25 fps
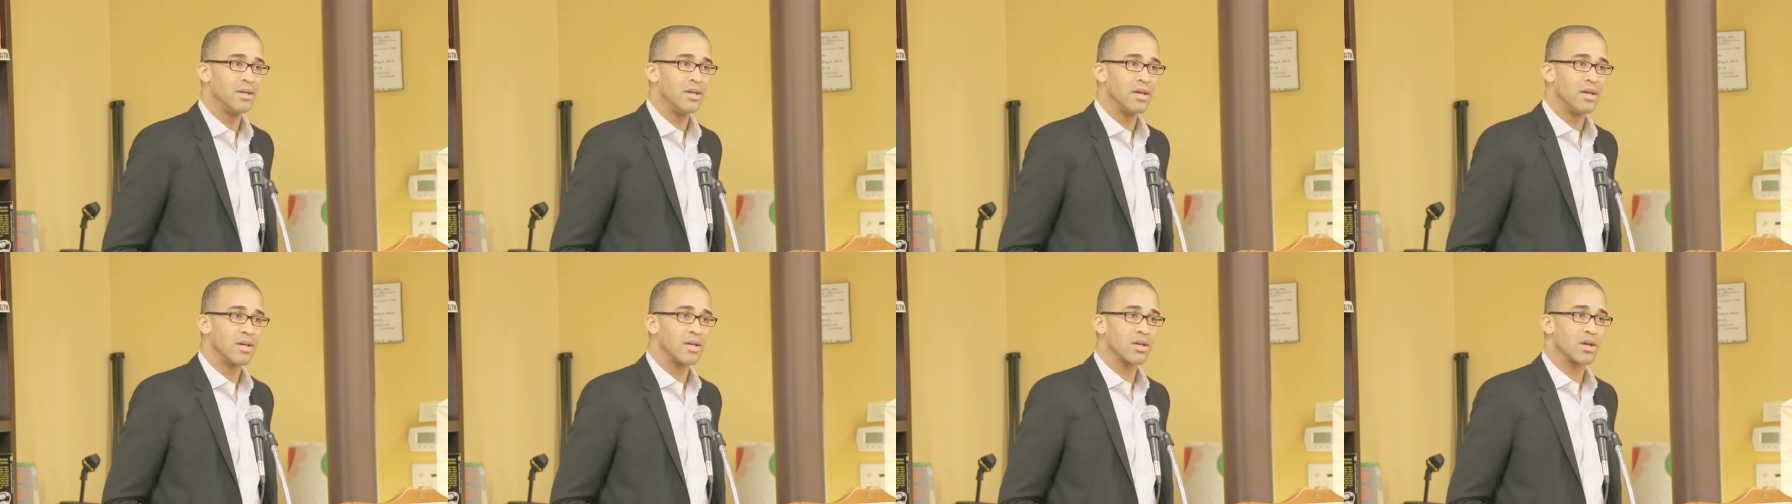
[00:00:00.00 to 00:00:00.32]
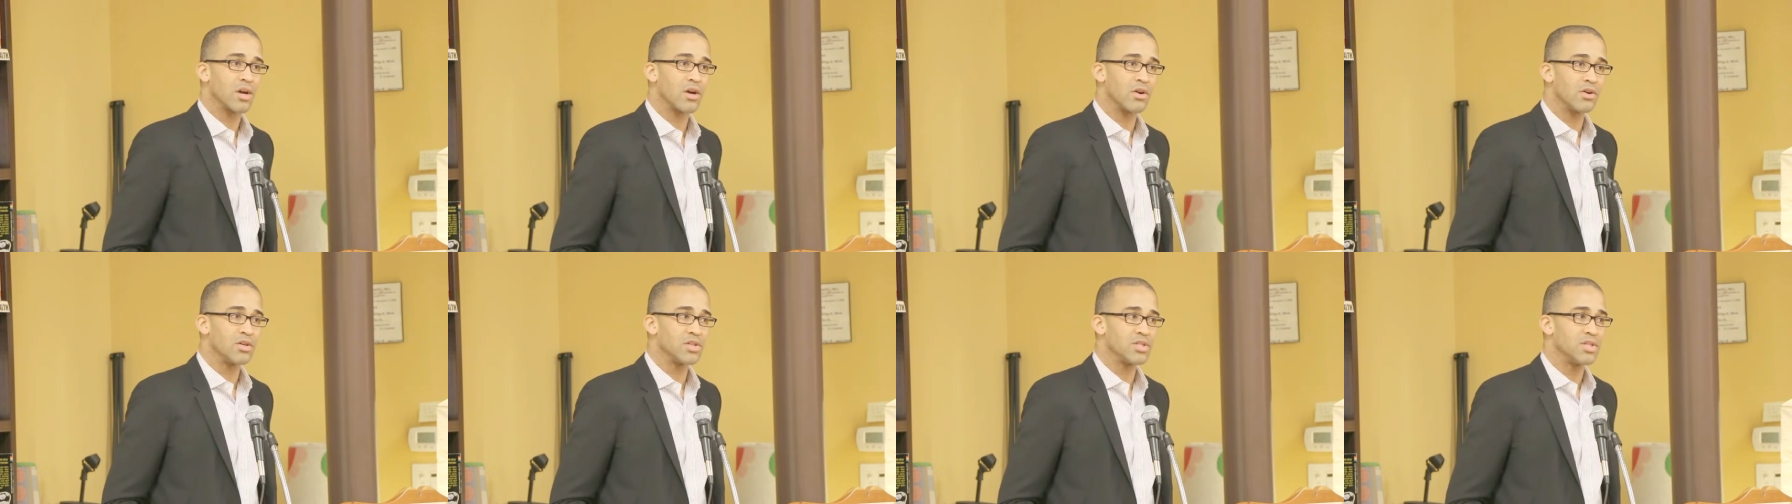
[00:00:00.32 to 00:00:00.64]

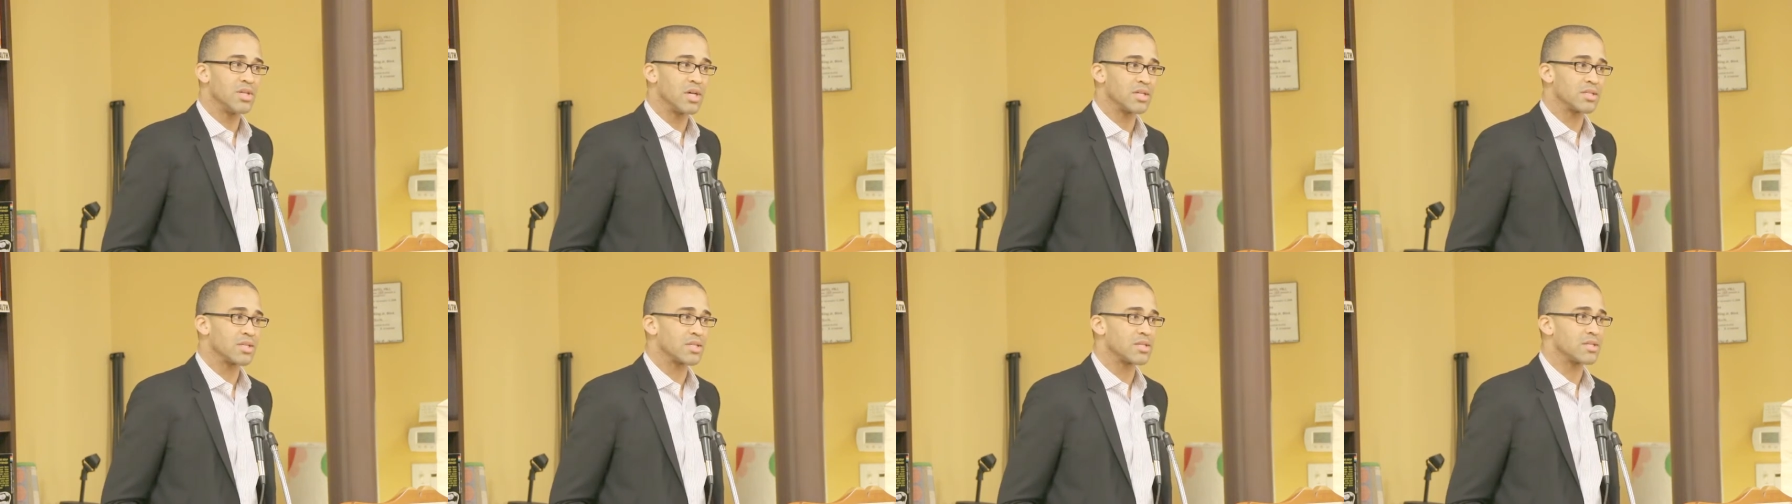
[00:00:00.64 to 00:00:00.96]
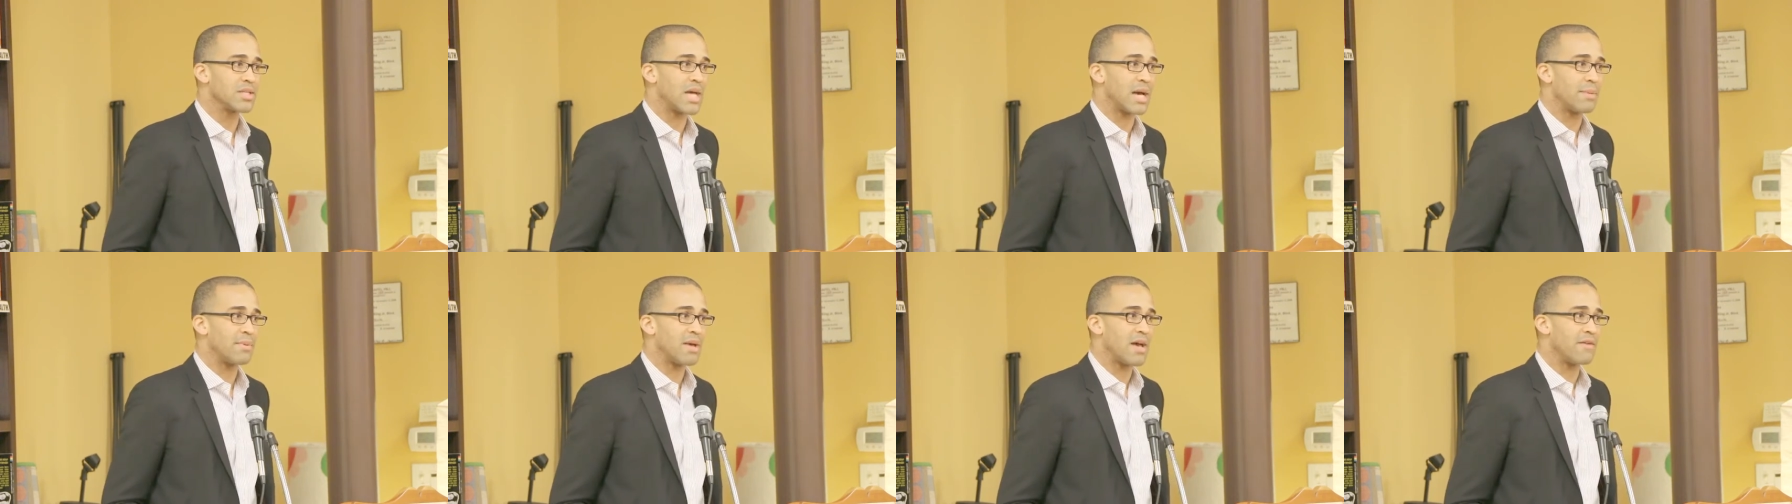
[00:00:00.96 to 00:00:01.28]
encouraged us to
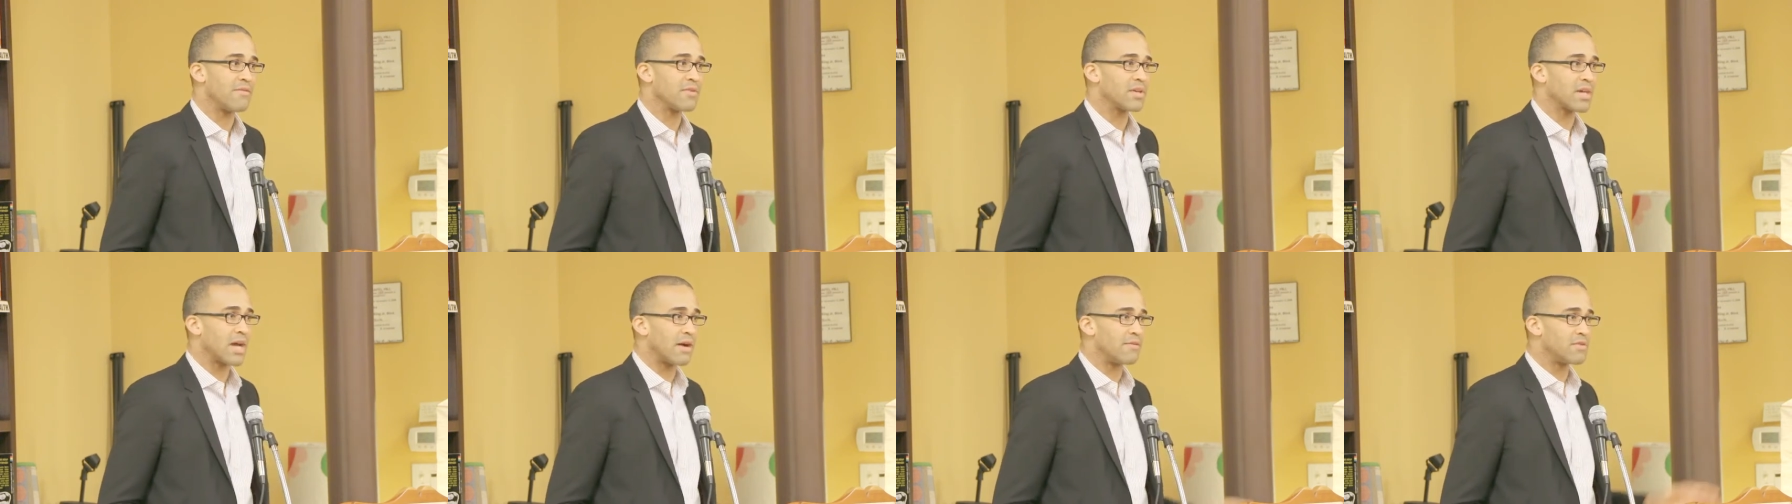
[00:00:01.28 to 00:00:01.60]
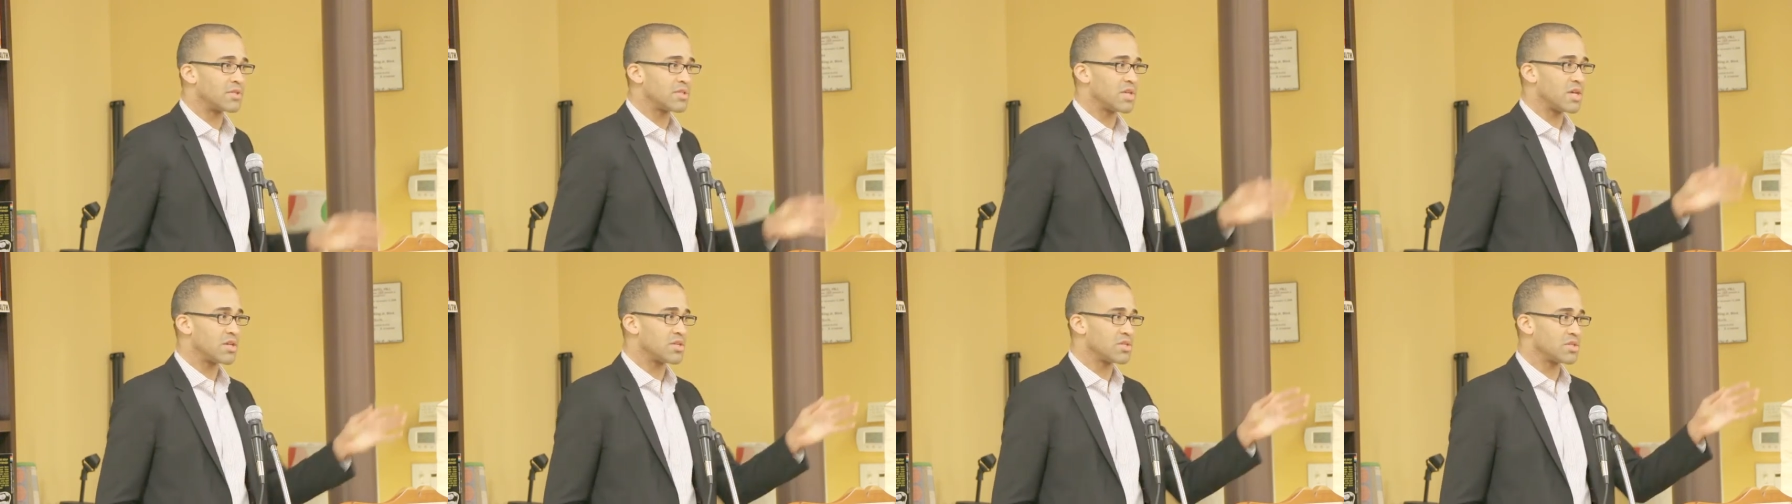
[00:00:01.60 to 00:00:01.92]
stop having
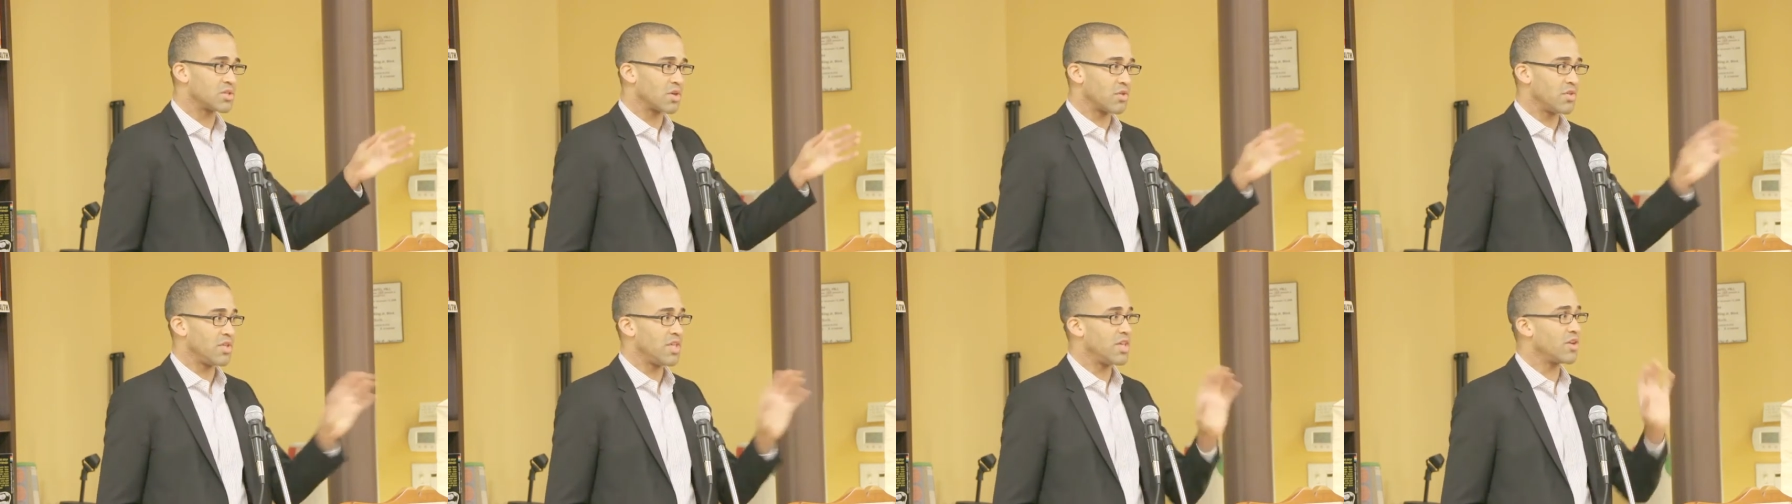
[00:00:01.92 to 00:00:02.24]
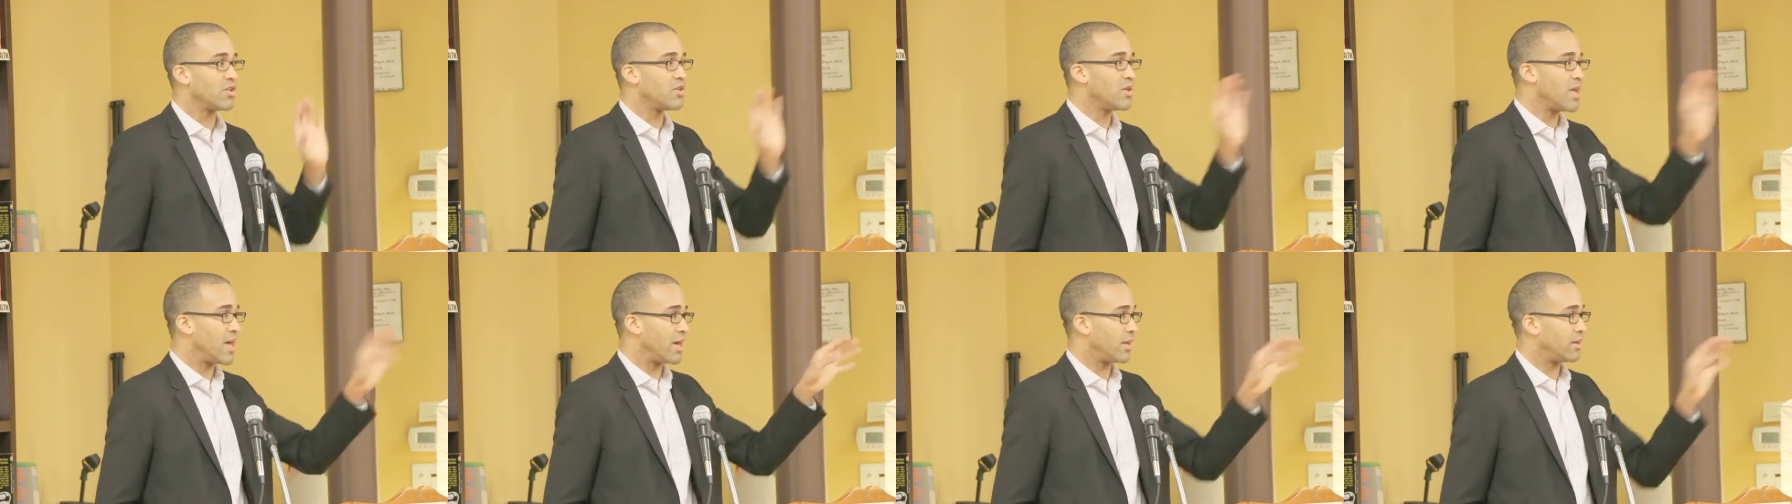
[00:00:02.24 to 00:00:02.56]
conversations on the
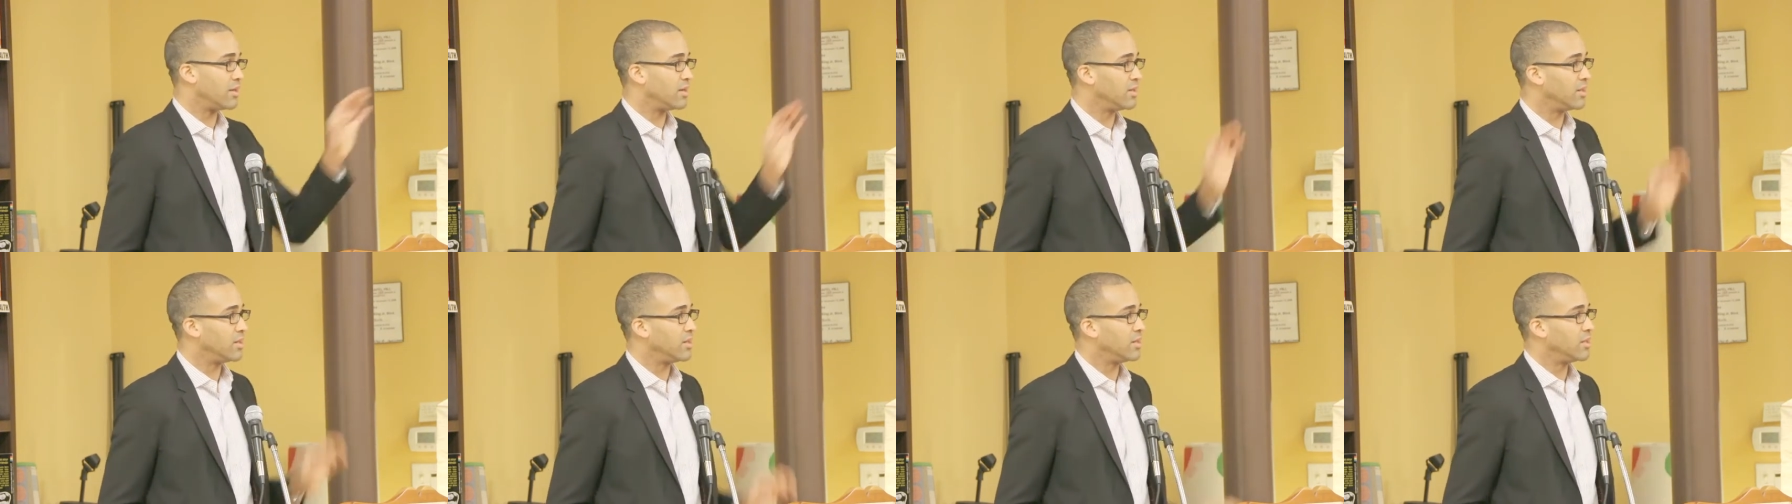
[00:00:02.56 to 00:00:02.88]
internet